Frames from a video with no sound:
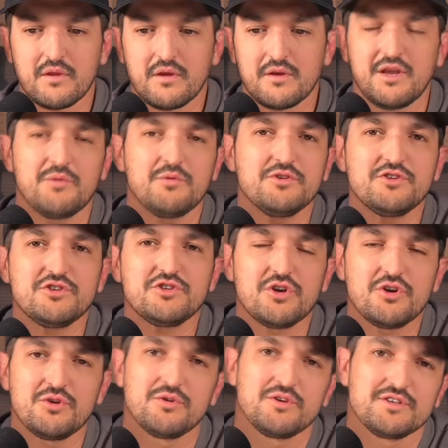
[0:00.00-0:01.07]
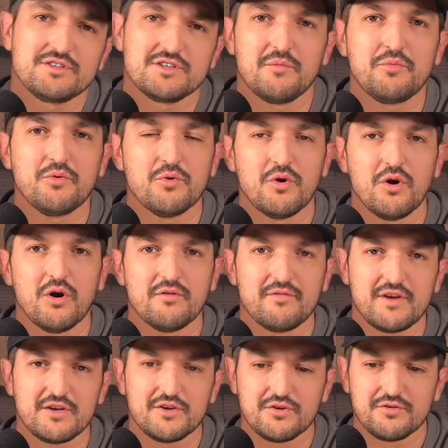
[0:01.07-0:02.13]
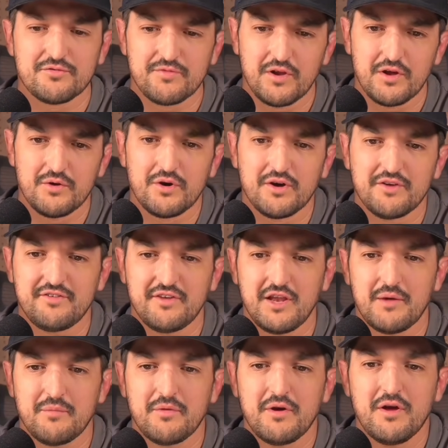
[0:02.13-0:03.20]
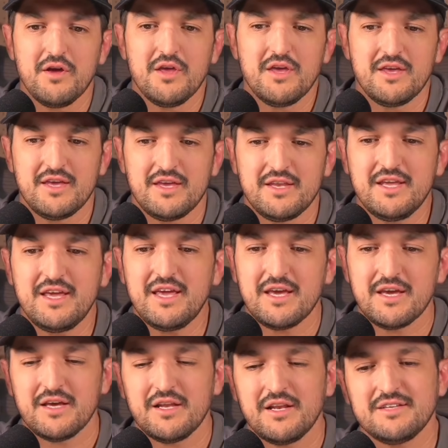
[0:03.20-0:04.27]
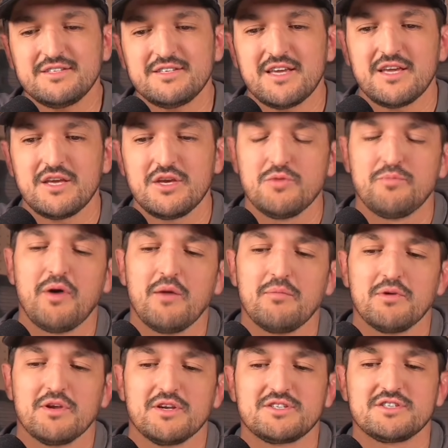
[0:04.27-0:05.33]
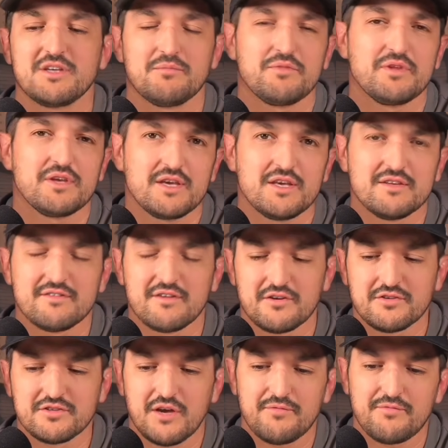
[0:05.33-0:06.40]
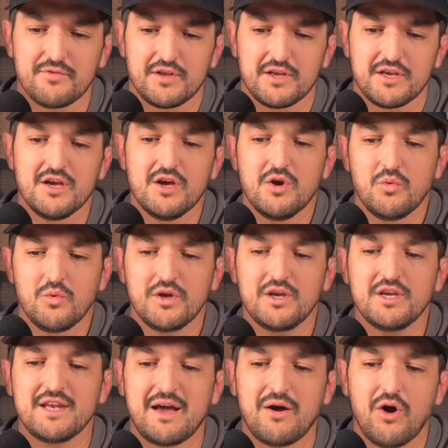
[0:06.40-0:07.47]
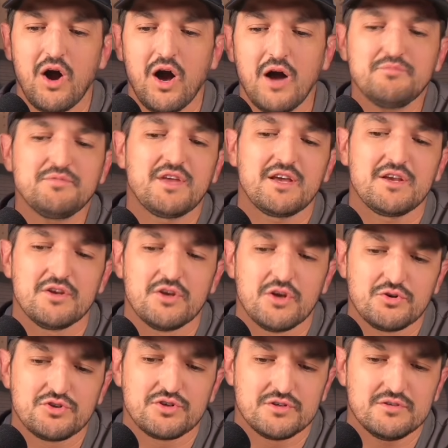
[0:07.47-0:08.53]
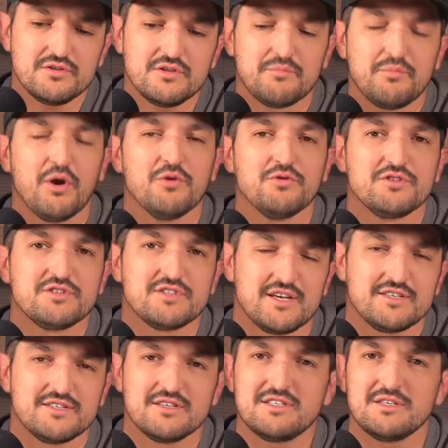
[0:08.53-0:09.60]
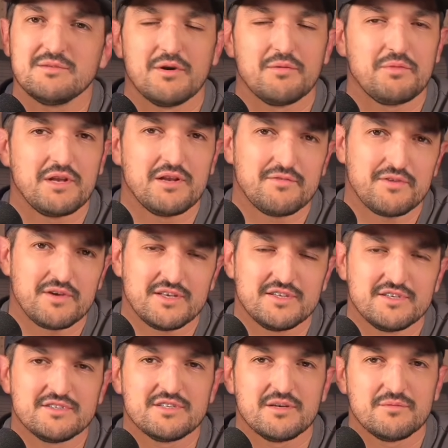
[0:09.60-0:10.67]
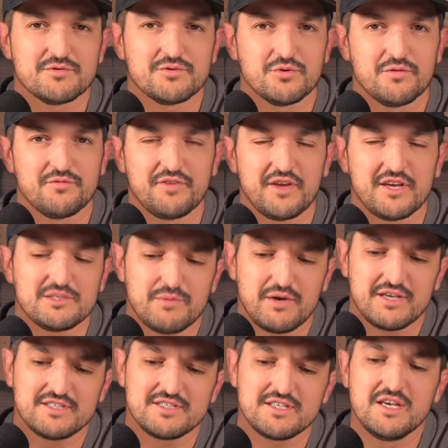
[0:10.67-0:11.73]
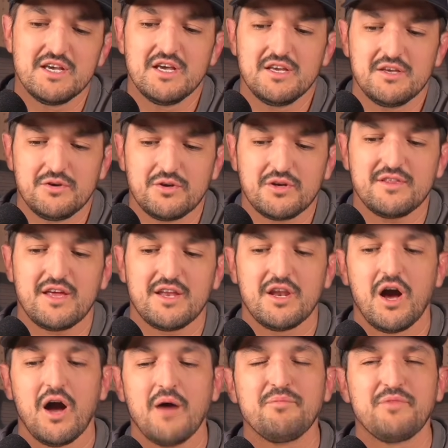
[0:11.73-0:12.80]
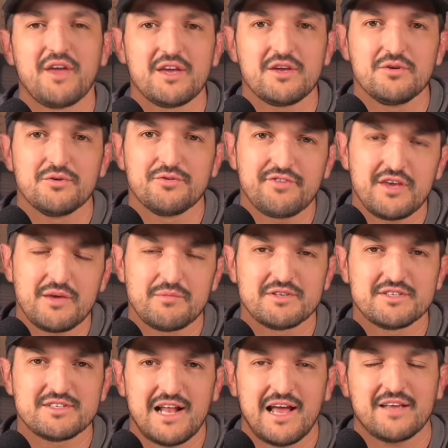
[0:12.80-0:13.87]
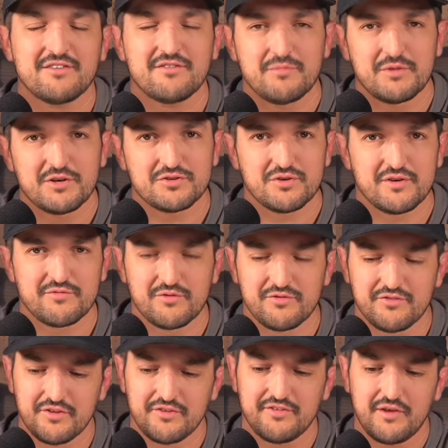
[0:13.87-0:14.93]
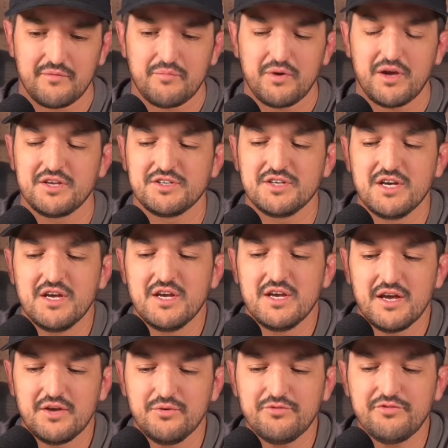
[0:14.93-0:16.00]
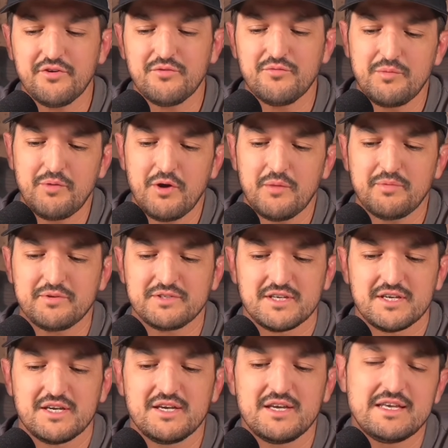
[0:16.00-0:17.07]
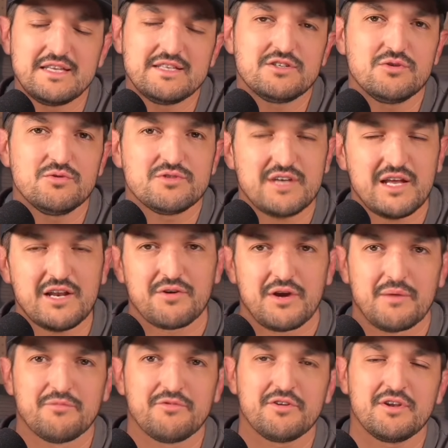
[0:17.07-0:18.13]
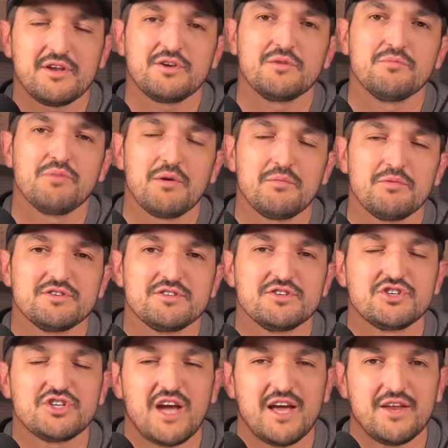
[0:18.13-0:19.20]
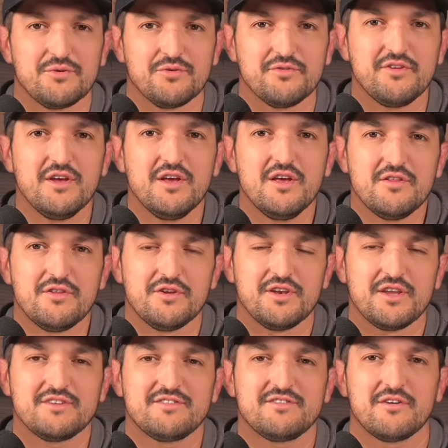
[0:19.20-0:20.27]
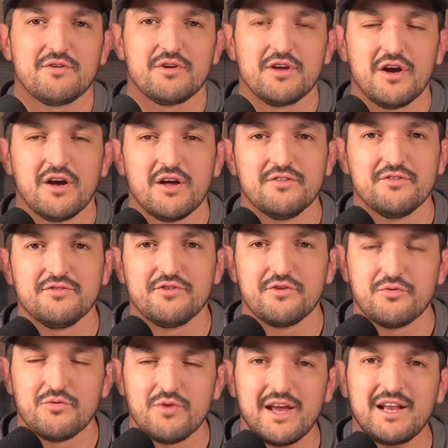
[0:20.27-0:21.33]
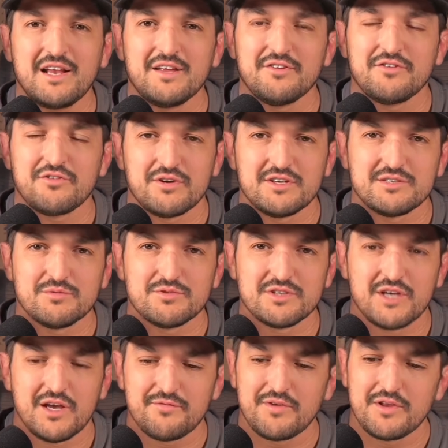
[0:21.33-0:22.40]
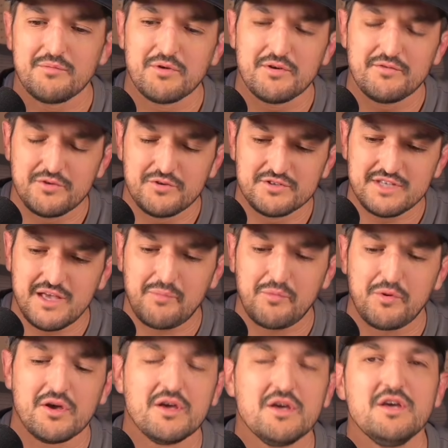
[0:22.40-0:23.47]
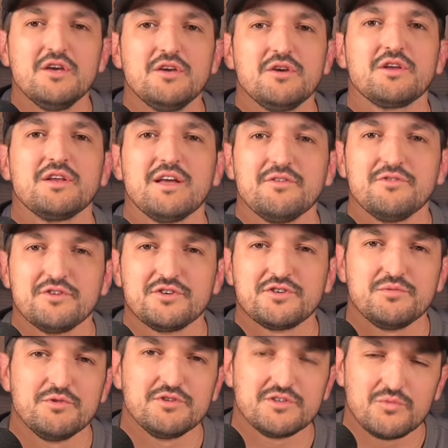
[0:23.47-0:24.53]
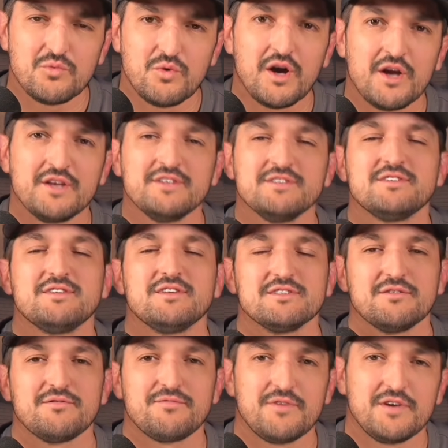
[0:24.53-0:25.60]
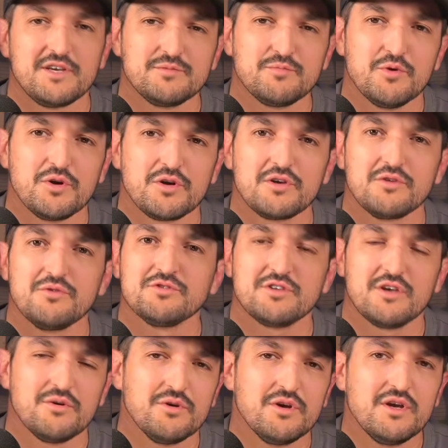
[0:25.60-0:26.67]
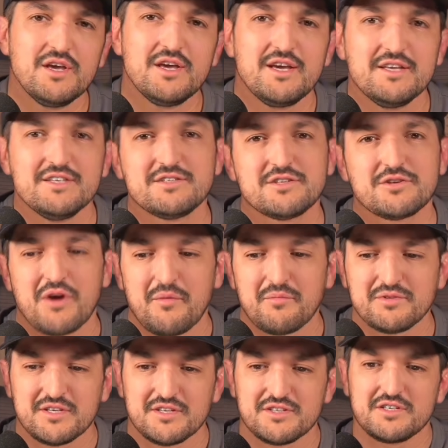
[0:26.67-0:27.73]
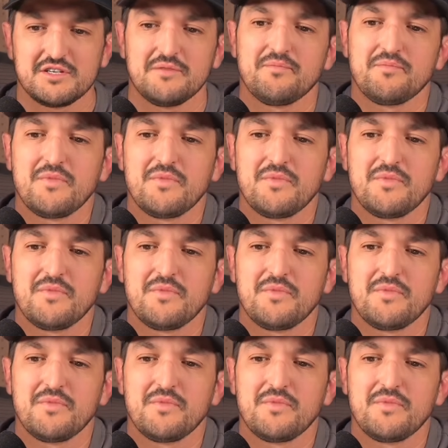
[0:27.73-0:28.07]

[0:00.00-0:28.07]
Now, I wanted to show you an example of a good flow I set up. In here, let's say you publish something inside of Typefully. We can now update Notion, the post status. It might be living in some sort of database. You can then update your team in Slack to make sure everyone's on the same page, and also repurpose it into Telegram. So now you can publish to channels that necessarily aren't directly integrated with Typefully, but if you use Zapier, you can now distribute it wide into things like Facebook and also Instagram potentially.